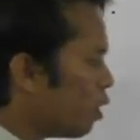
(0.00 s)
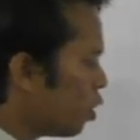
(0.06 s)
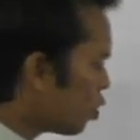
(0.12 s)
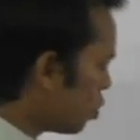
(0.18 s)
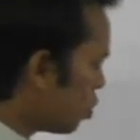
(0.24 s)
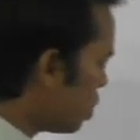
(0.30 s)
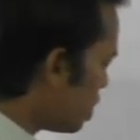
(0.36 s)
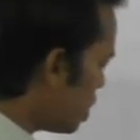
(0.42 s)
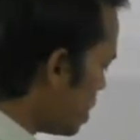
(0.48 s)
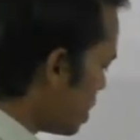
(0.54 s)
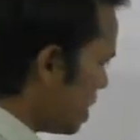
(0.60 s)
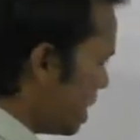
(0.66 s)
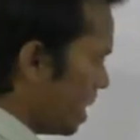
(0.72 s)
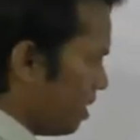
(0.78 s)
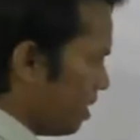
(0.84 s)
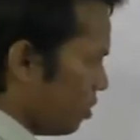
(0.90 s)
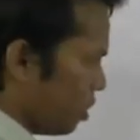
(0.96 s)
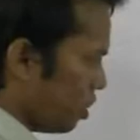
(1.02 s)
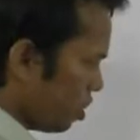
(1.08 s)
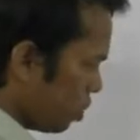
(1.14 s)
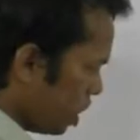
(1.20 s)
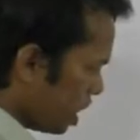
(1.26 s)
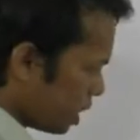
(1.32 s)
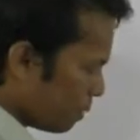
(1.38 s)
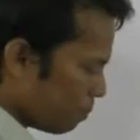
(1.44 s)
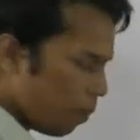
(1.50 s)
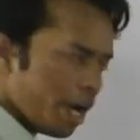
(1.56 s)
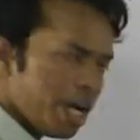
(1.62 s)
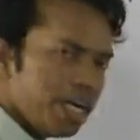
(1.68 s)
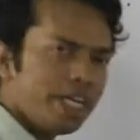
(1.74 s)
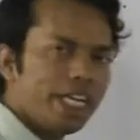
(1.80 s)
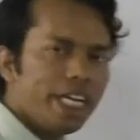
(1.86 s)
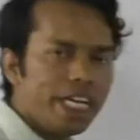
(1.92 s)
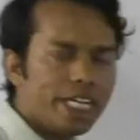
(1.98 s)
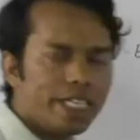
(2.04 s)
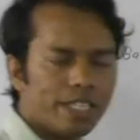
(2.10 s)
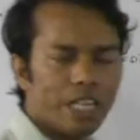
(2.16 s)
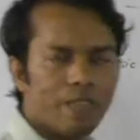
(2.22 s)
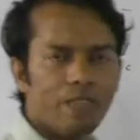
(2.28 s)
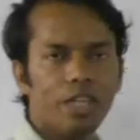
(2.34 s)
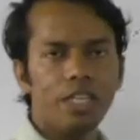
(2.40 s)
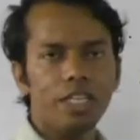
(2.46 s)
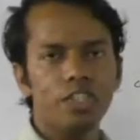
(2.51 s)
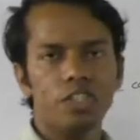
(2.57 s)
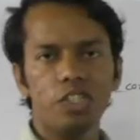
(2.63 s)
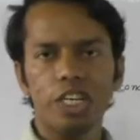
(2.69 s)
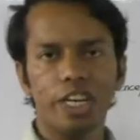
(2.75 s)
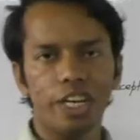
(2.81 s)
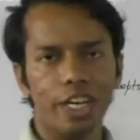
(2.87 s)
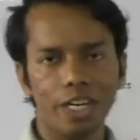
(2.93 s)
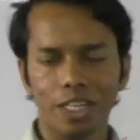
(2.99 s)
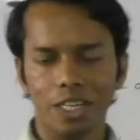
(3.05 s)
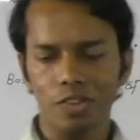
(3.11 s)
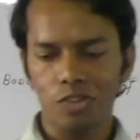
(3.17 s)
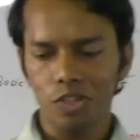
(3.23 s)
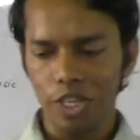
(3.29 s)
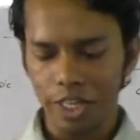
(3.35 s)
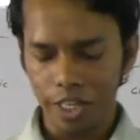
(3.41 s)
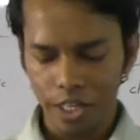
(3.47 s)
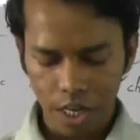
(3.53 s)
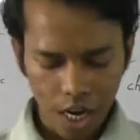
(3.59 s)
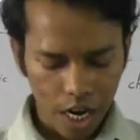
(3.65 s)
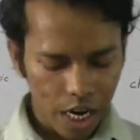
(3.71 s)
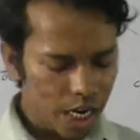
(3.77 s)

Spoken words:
So this is the answer. 6.87 is the correct answer here.